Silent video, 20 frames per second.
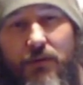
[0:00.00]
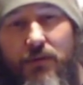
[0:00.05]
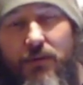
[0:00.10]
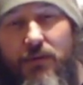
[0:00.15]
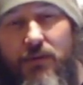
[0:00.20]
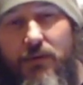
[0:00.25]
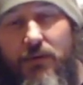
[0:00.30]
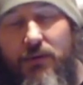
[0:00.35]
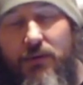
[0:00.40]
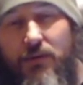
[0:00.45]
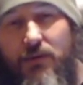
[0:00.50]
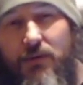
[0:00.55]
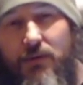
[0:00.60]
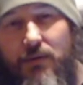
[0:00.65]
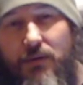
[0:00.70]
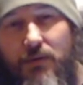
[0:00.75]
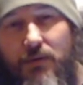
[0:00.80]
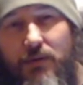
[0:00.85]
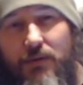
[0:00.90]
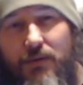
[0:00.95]

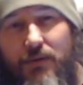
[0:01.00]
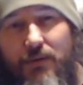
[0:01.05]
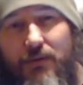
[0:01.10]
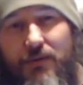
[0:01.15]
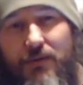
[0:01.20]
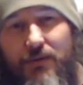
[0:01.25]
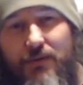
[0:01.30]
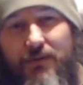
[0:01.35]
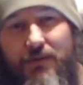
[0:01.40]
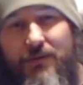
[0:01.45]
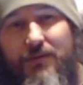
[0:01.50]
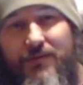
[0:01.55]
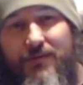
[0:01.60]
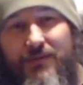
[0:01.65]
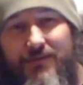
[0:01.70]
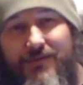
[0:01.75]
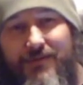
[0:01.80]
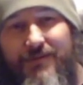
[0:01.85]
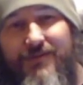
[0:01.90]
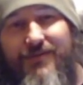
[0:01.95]

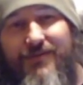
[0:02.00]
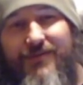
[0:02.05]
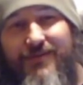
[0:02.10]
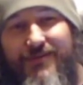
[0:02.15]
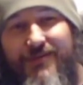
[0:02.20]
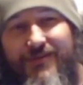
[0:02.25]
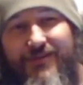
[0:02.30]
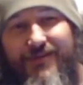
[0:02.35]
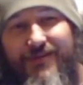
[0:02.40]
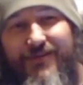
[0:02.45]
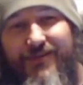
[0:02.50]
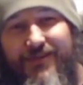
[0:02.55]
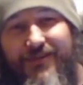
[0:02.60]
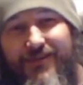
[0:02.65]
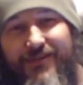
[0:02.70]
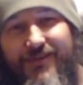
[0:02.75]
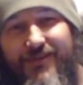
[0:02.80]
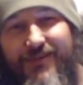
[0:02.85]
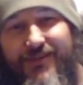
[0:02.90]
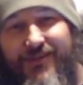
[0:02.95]

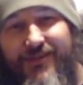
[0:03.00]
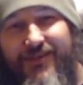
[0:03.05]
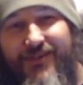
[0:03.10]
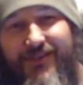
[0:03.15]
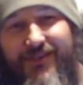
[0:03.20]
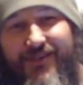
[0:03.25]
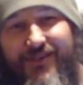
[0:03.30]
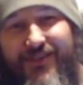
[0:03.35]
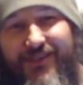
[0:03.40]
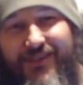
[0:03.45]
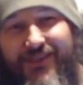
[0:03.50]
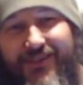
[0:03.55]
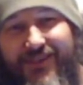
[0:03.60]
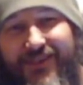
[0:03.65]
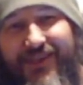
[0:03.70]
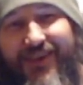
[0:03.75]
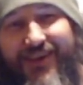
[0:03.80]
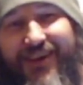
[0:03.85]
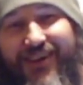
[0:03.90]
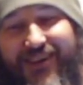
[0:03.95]

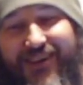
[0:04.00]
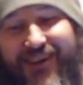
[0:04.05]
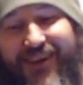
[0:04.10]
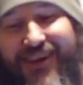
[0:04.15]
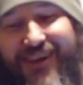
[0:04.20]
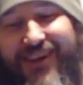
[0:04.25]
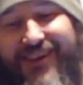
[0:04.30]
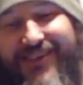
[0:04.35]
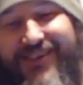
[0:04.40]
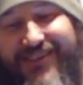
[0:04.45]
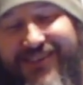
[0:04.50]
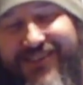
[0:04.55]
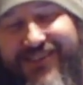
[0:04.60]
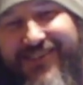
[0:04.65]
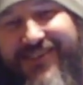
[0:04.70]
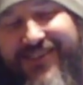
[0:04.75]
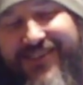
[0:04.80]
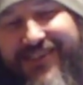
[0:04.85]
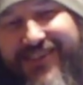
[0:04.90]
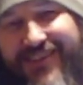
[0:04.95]

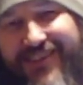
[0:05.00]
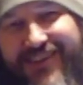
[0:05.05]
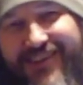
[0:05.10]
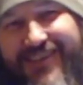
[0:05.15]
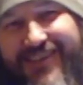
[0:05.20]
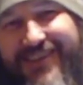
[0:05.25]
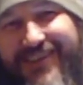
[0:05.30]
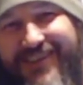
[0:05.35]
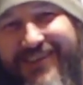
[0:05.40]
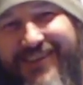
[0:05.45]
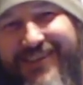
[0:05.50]
[no speech]